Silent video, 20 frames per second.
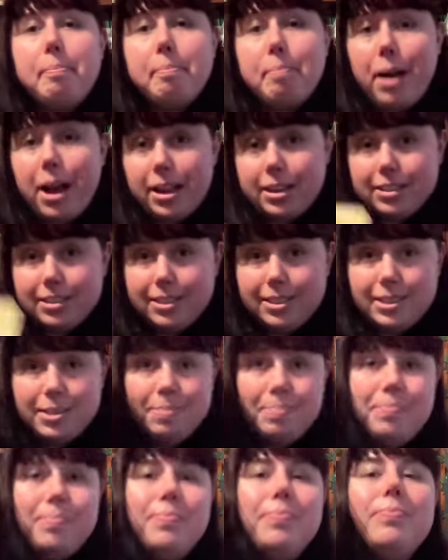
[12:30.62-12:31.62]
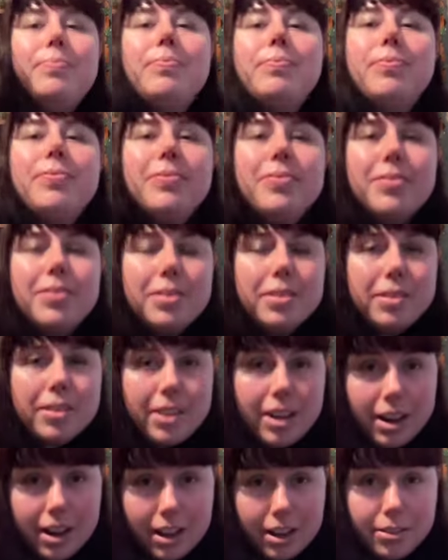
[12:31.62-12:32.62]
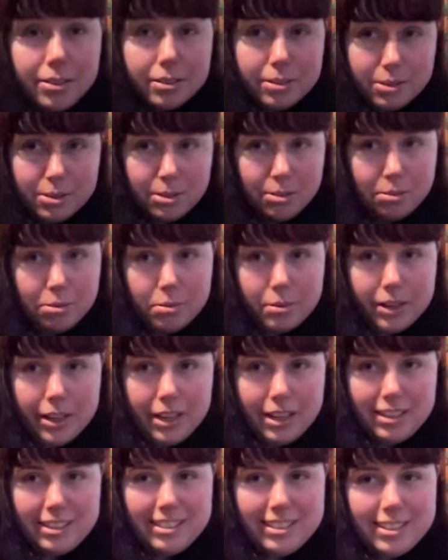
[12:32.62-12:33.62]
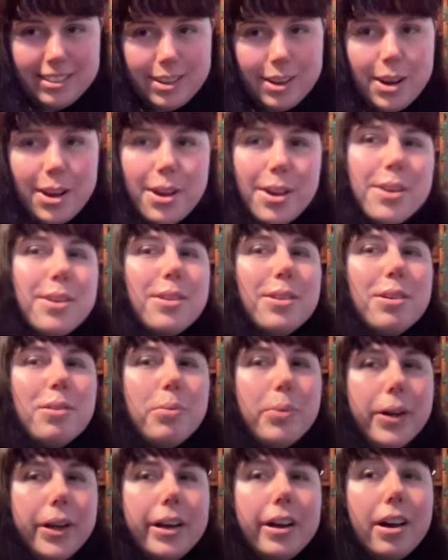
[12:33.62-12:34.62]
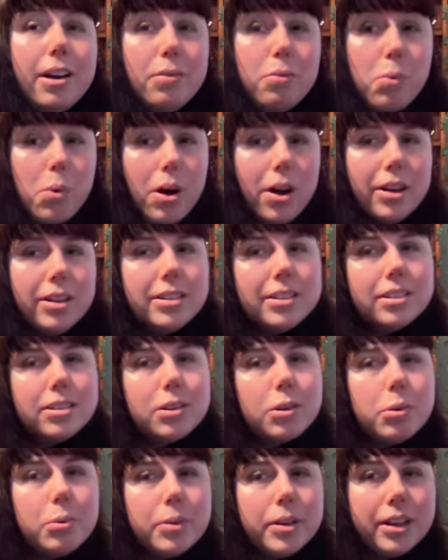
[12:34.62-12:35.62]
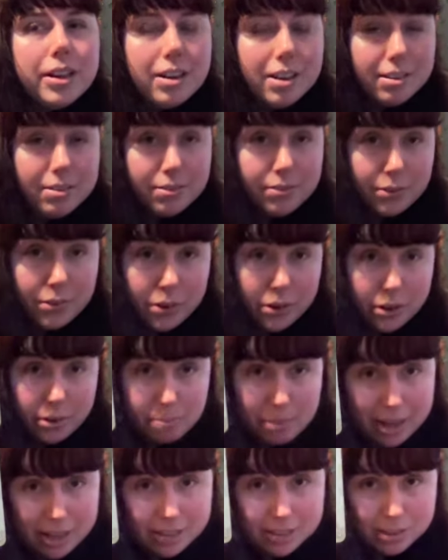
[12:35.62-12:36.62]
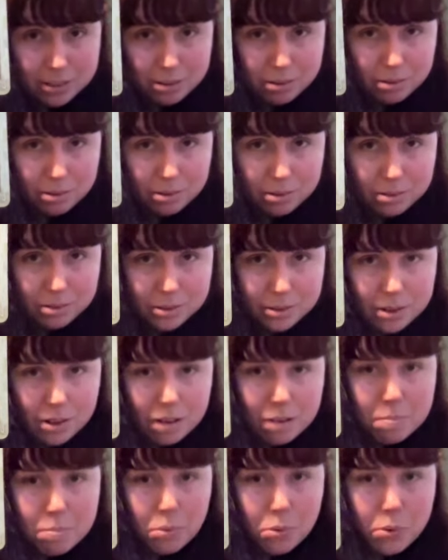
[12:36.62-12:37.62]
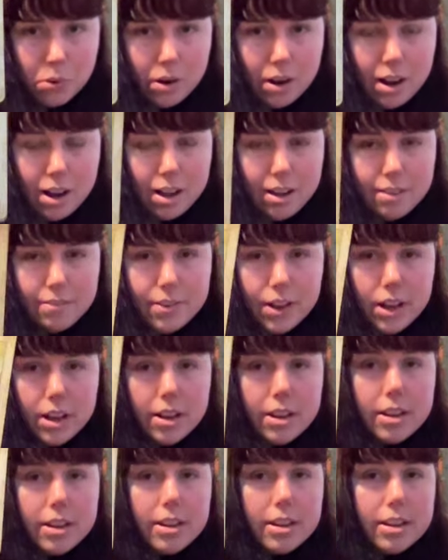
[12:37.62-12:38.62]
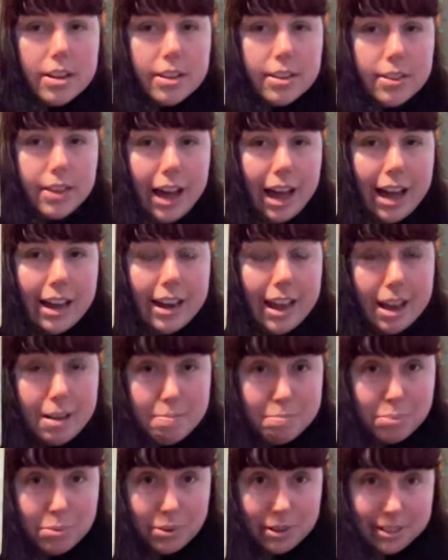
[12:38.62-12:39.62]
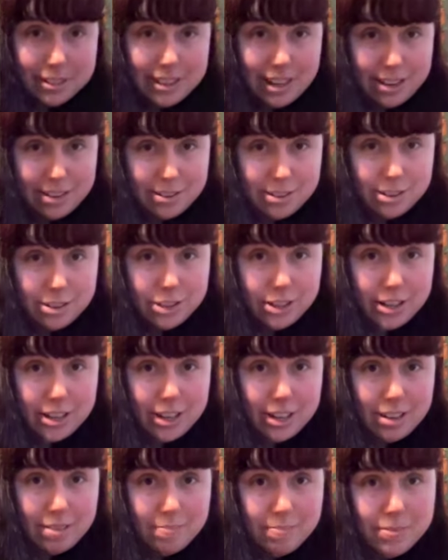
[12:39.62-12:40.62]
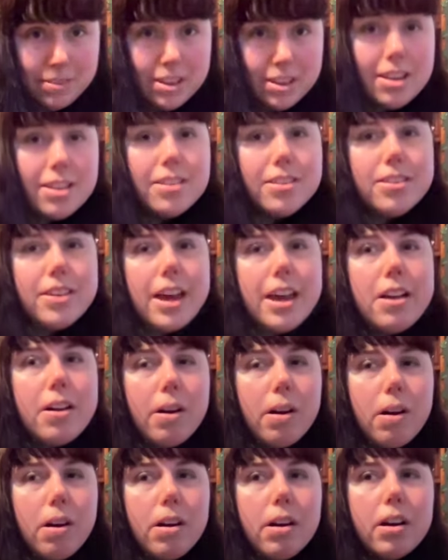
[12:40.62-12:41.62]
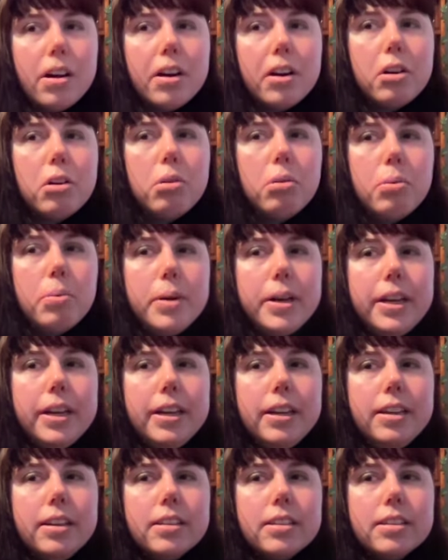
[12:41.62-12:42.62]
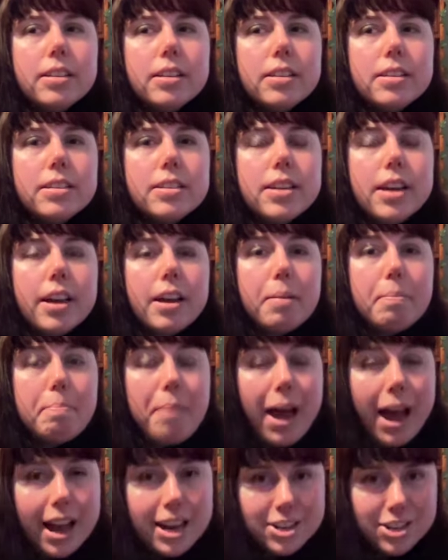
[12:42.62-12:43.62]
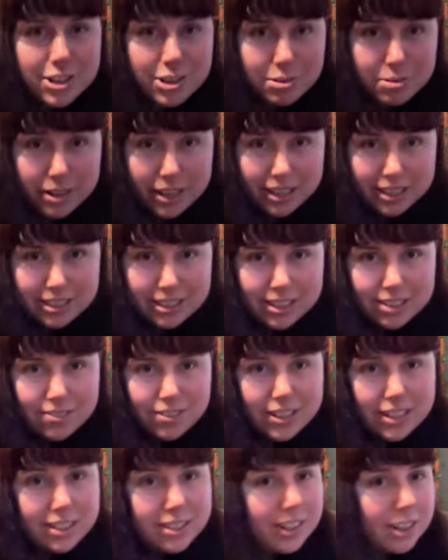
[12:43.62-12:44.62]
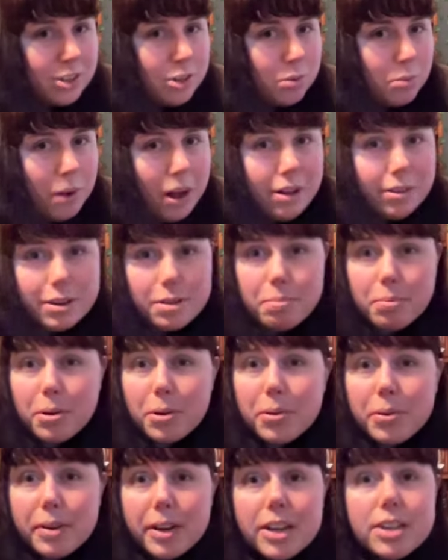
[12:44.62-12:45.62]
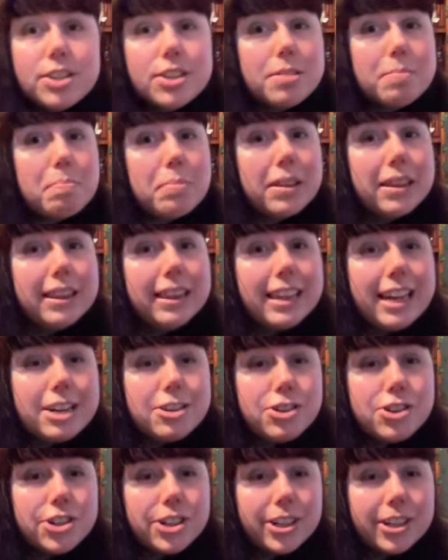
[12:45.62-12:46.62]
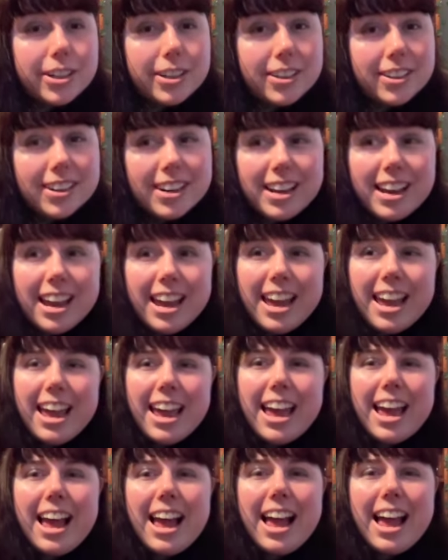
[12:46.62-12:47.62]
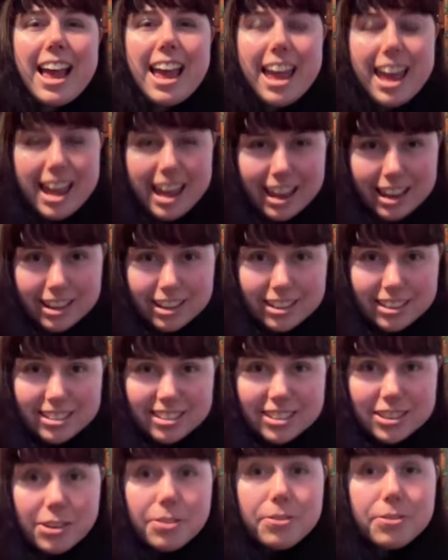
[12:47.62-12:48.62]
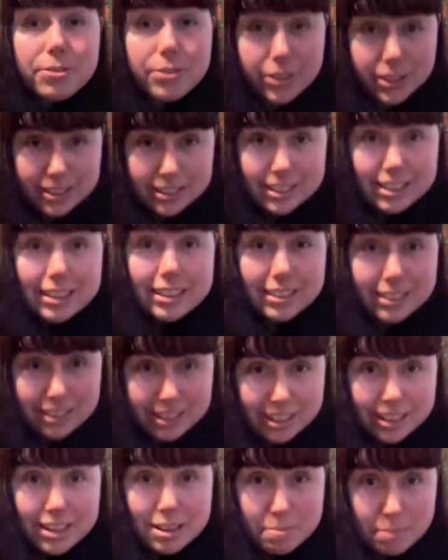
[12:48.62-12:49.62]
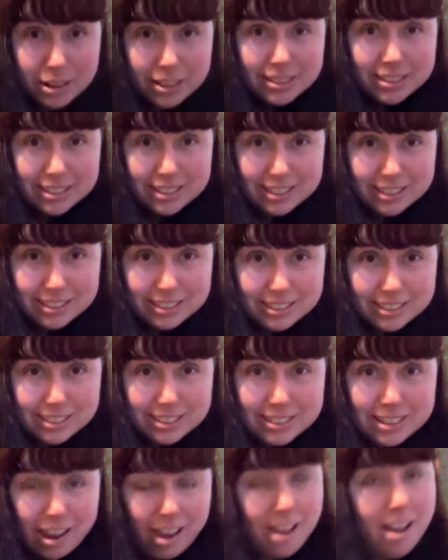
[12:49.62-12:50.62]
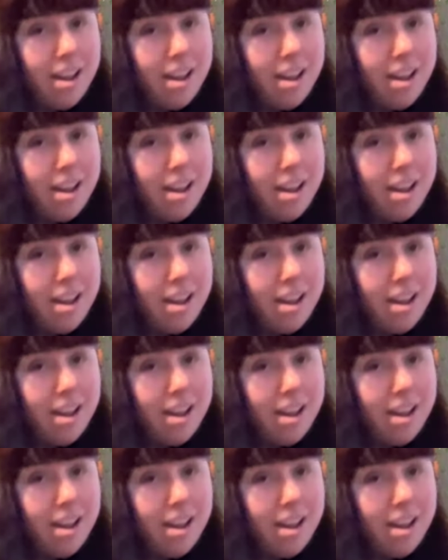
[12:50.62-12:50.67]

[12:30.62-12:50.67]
But the other two queens, the Queen of Wands and the Queen of Pentacles, are more of that Empress energy. They are queens in passion, creativity, sexuality, procreation, pleasure, and fertility and abundance.